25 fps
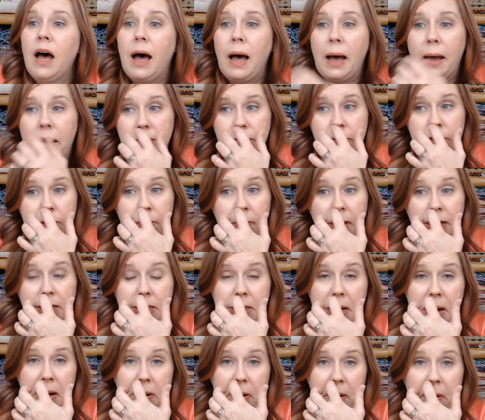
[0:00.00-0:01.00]
um, to my
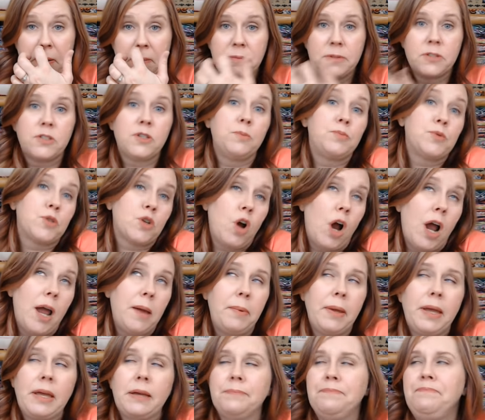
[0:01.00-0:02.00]
channel,
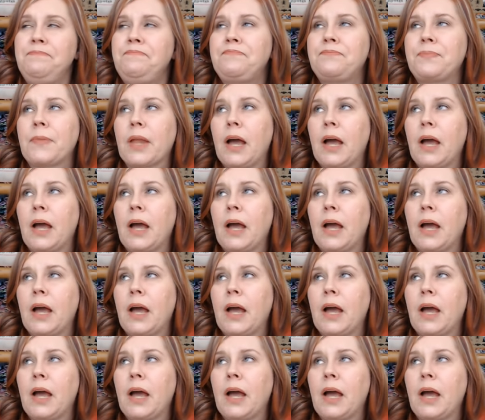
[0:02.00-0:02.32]
subscribing.